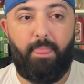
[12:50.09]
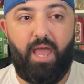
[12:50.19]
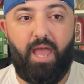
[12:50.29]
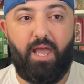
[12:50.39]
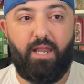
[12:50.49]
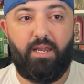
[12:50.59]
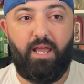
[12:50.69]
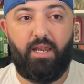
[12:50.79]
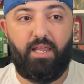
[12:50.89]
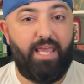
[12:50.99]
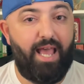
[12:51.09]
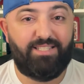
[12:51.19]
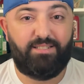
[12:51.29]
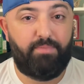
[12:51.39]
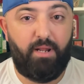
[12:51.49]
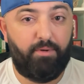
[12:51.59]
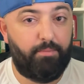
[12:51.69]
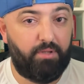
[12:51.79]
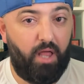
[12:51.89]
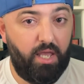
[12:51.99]
And he hasn't been able to
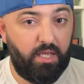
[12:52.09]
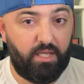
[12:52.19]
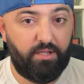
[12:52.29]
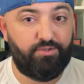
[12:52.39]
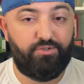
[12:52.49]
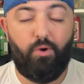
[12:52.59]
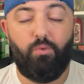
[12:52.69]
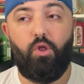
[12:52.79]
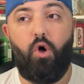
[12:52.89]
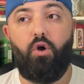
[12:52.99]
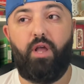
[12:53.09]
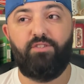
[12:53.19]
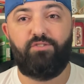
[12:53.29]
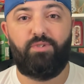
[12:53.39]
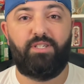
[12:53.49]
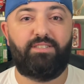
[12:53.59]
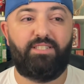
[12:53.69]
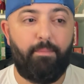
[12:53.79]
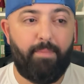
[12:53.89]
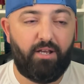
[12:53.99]
play in so long. And so to see
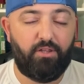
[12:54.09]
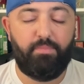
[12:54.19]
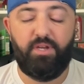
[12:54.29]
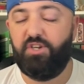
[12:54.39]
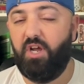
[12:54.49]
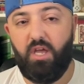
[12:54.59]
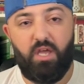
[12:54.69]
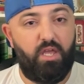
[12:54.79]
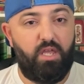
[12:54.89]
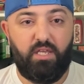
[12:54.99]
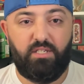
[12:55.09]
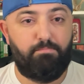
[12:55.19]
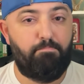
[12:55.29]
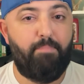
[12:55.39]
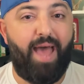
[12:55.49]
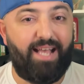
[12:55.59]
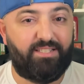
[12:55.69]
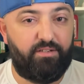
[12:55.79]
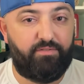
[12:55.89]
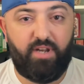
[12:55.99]
him back on the pitch is
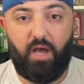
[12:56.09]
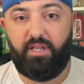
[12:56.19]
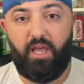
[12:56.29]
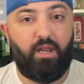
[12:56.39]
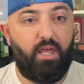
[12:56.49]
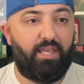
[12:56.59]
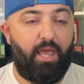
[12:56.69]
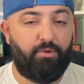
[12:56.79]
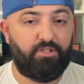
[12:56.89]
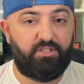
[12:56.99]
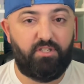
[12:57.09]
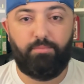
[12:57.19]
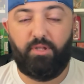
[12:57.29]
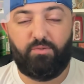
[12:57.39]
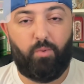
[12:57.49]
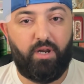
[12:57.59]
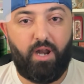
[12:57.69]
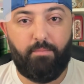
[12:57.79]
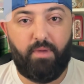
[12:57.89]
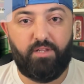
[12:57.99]
massive. Now, again, came on as a sub, played
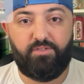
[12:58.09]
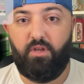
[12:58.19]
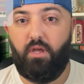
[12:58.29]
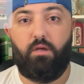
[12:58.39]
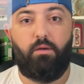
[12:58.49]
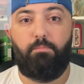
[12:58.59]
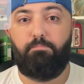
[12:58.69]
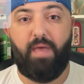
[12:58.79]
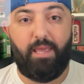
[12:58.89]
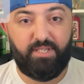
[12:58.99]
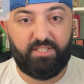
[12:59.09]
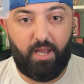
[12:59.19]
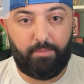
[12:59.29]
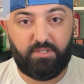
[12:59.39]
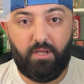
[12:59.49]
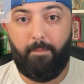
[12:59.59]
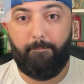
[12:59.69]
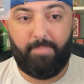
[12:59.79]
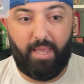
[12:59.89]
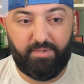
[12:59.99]
29 minutes, baby steps.
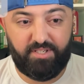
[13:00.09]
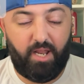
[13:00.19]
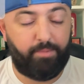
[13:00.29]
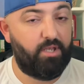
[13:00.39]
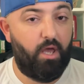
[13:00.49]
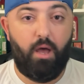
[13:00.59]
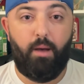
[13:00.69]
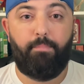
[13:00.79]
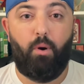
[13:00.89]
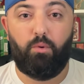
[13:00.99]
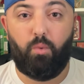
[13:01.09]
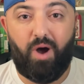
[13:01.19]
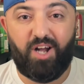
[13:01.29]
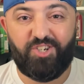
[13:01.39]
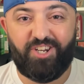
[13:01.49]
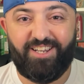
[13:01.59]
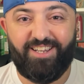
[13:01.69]
But we're watching.